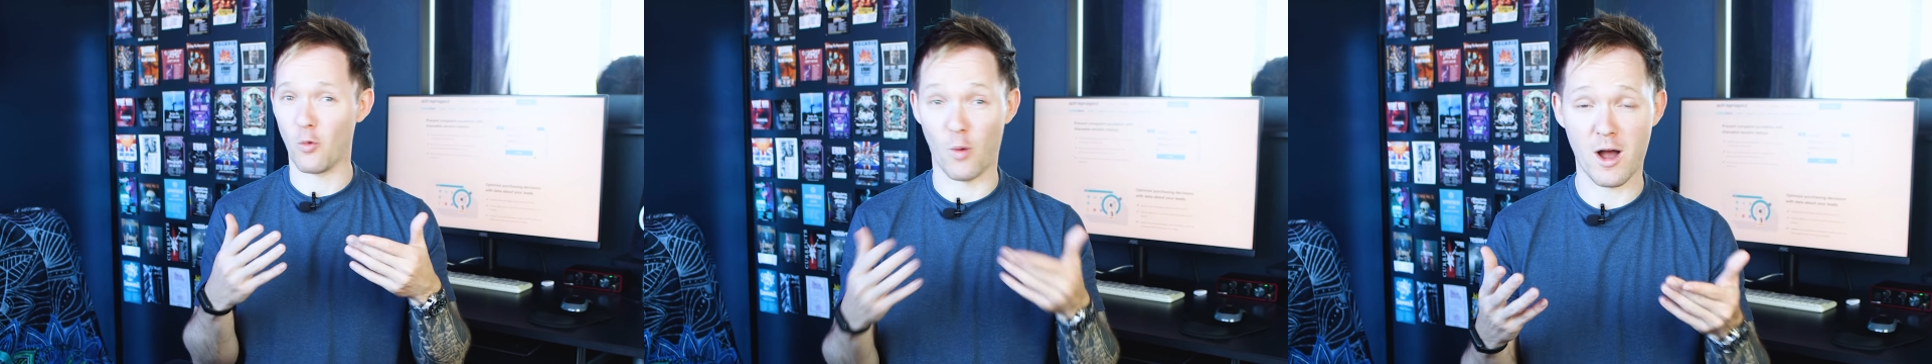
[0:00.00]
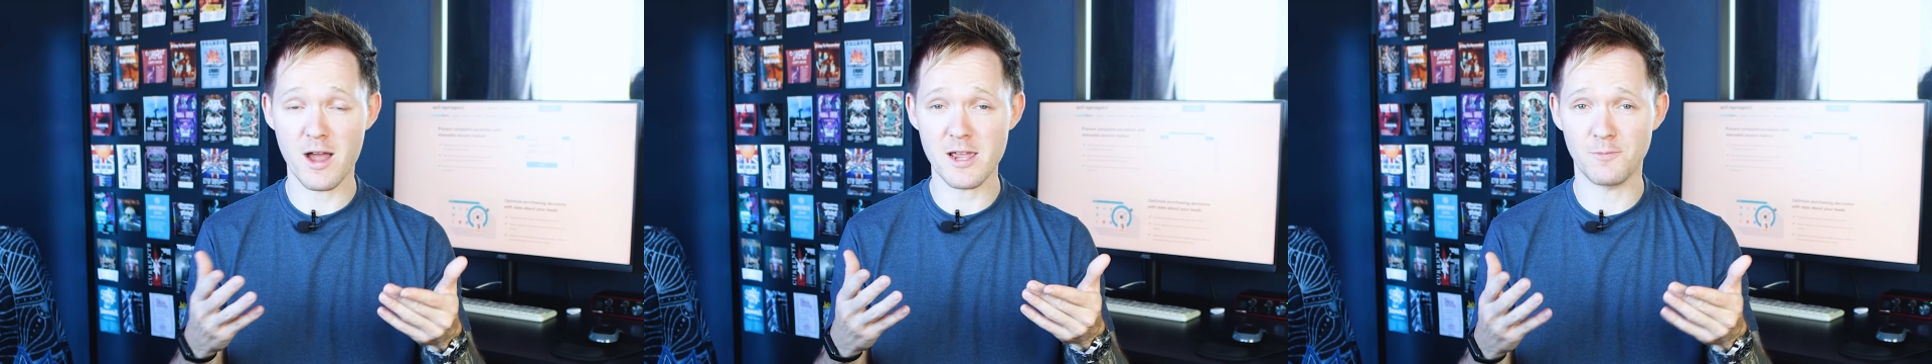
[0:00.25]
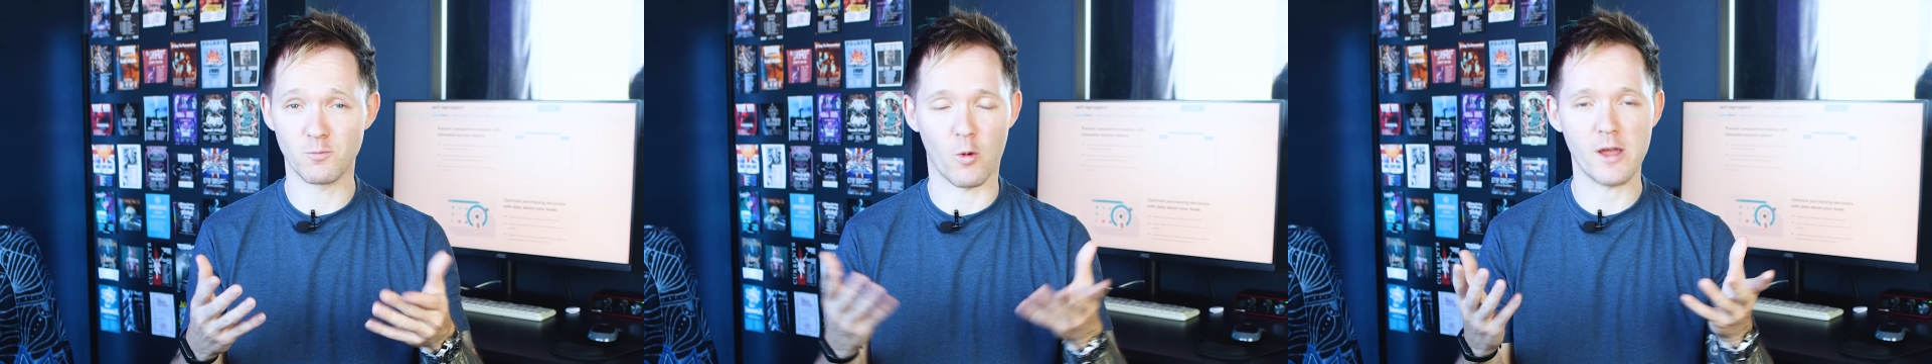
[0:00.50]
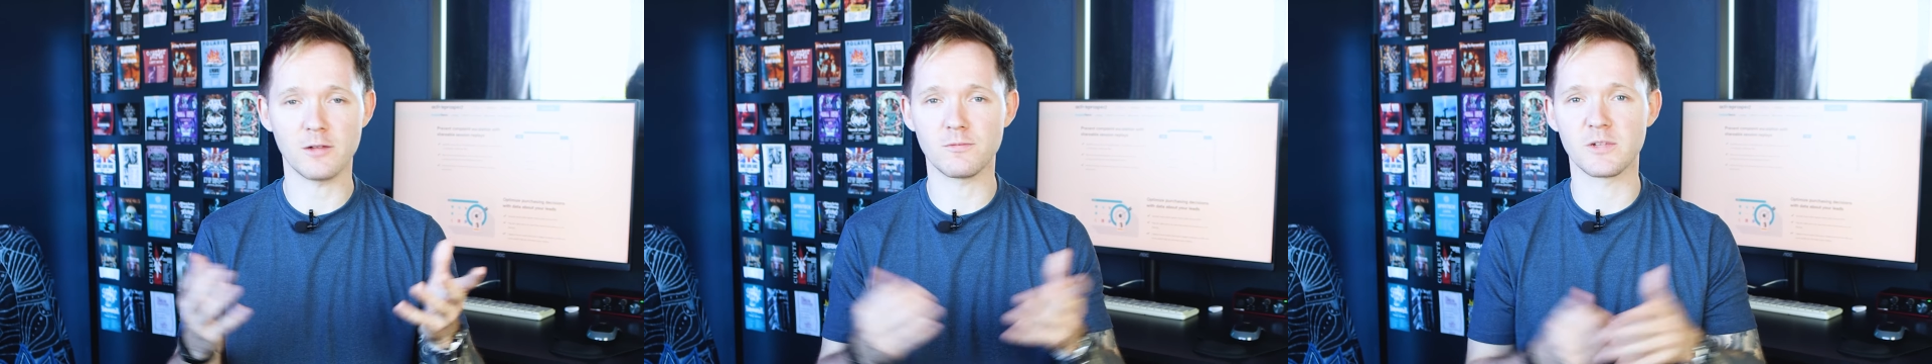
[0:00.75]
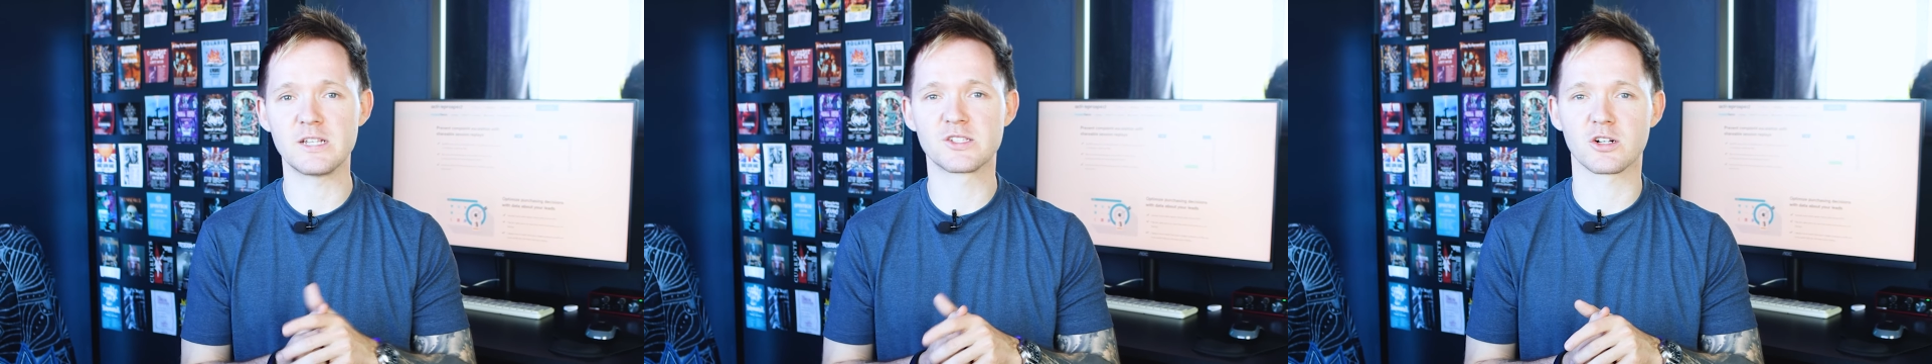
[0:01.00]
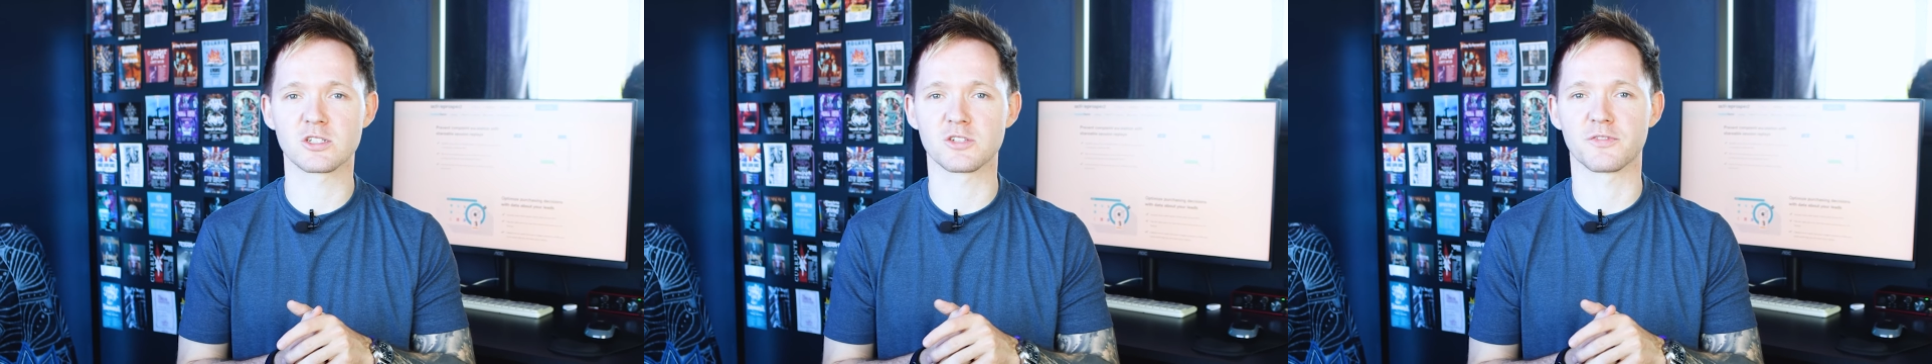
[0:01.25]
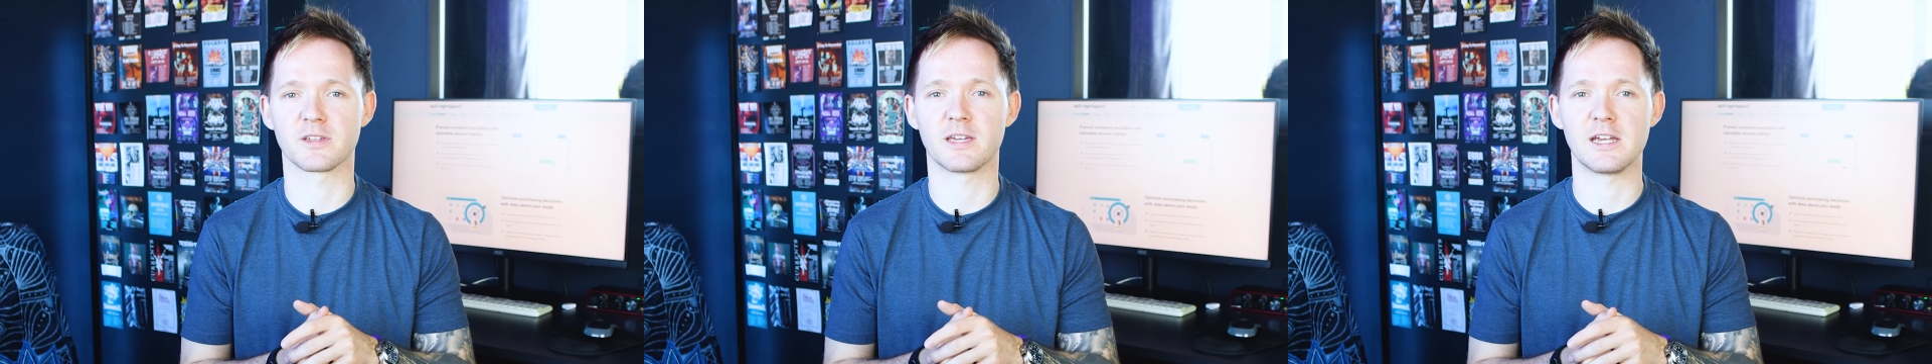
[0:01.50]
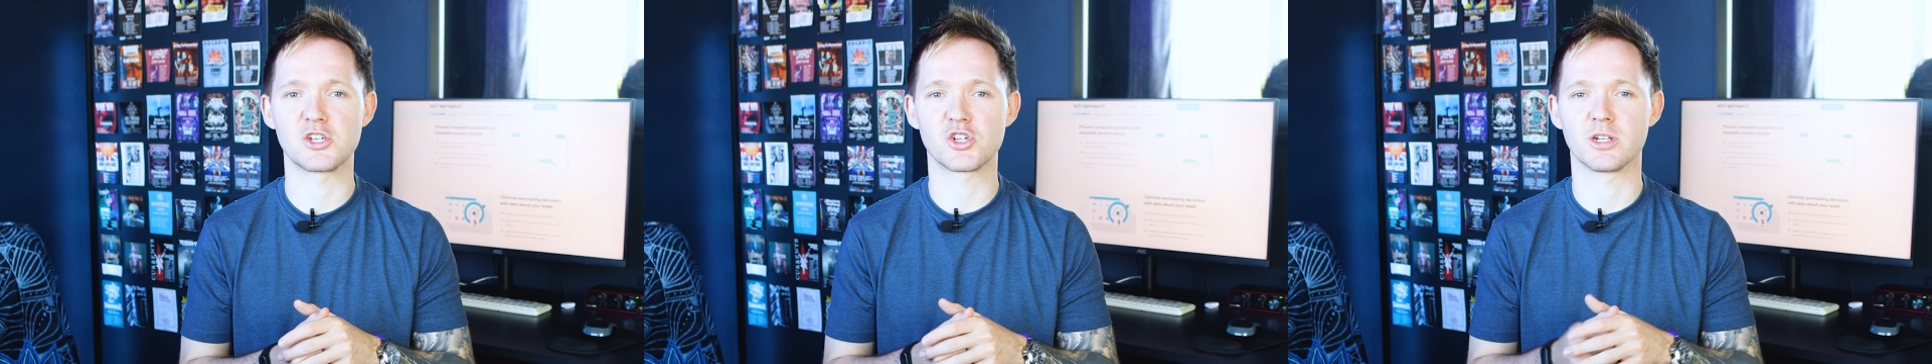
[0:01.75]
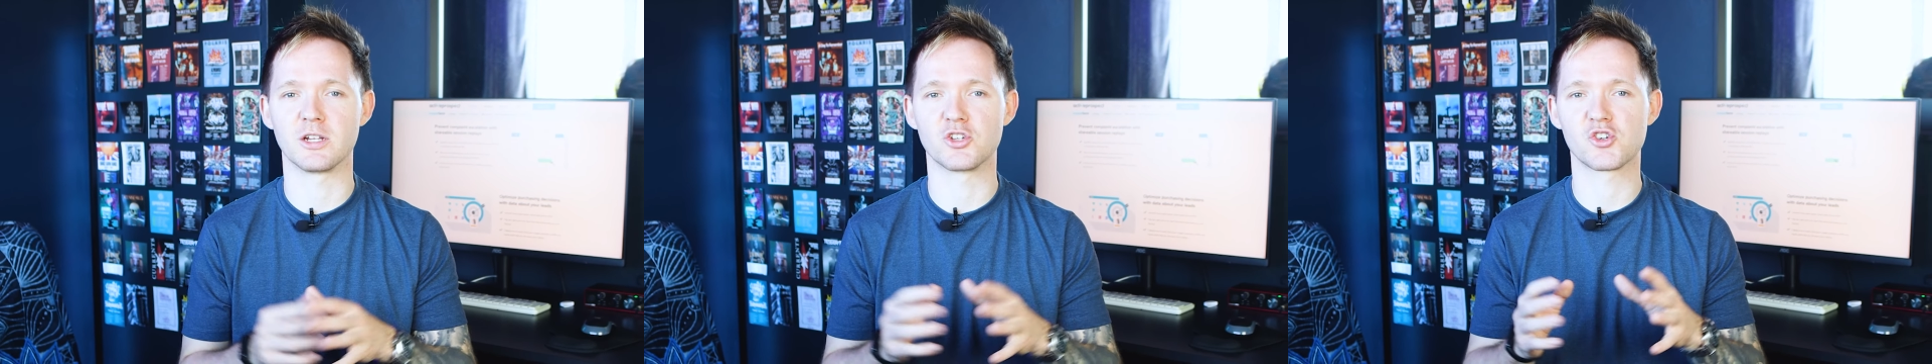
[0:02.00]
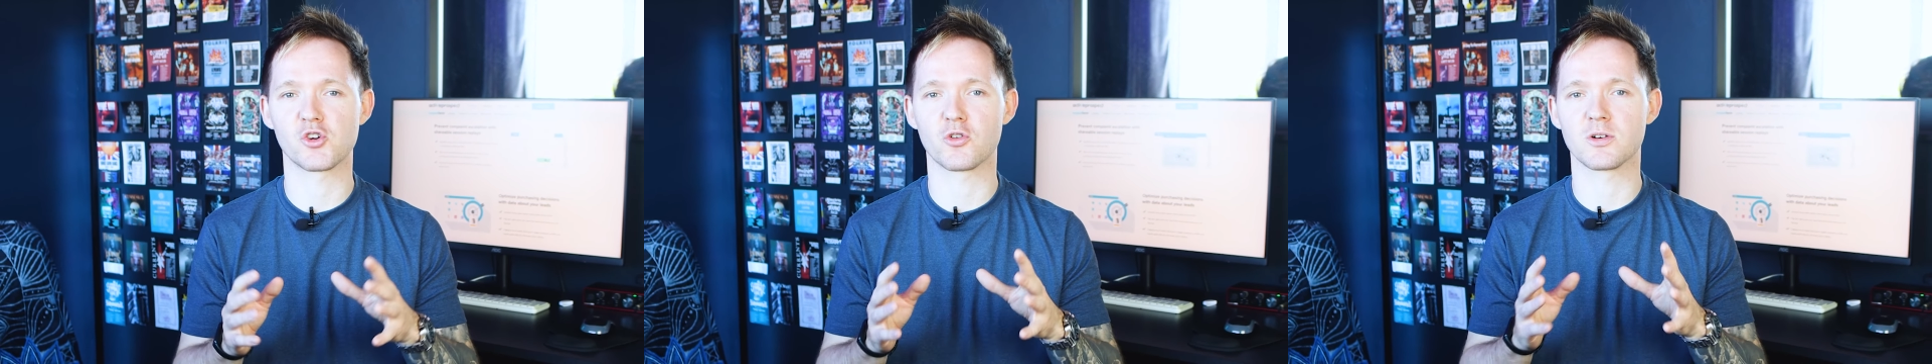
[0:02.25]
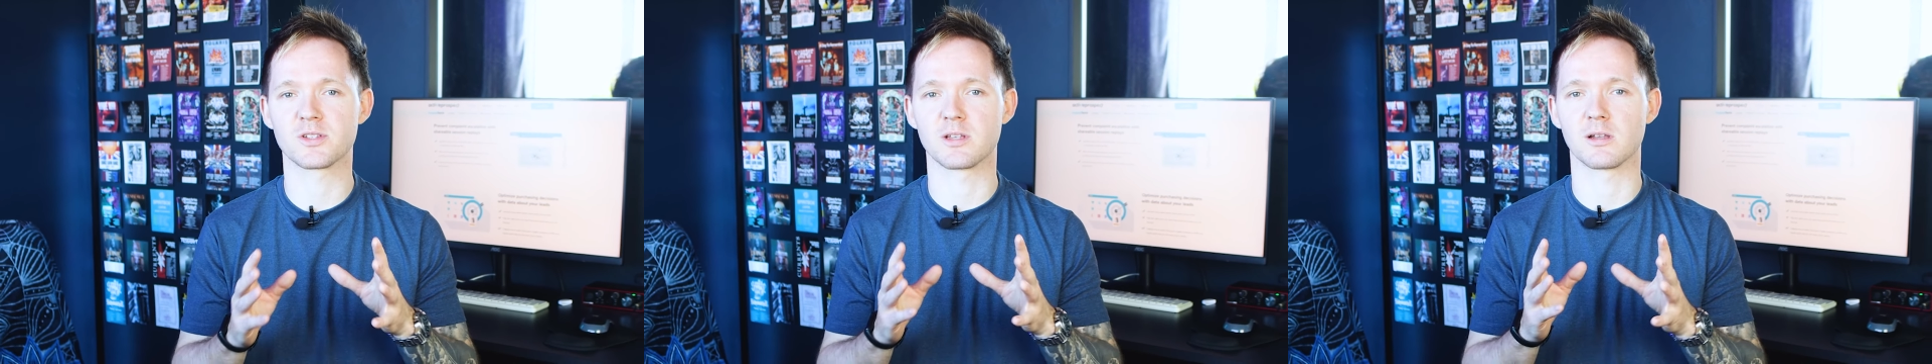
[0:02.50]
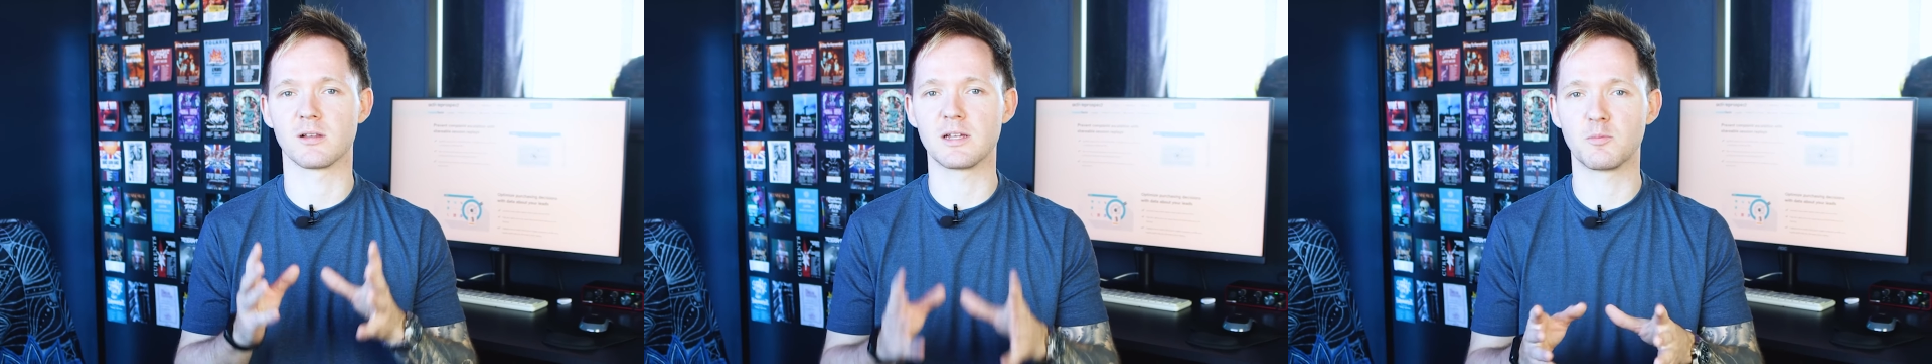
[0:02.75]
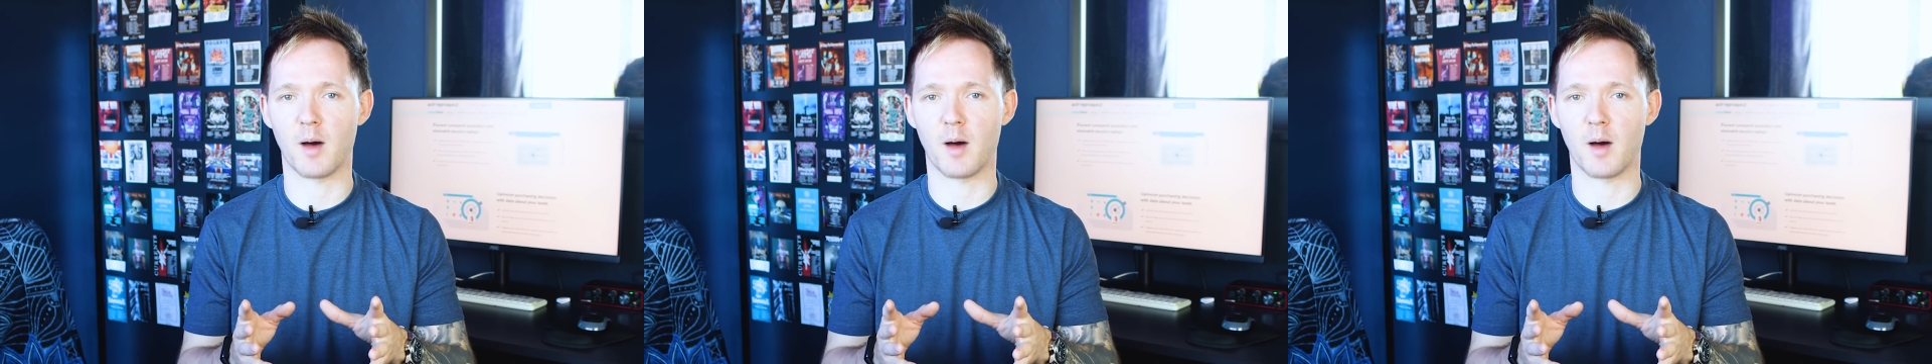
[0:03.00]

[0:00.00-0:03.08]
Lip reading: Why? Well, lead certification ensures that lead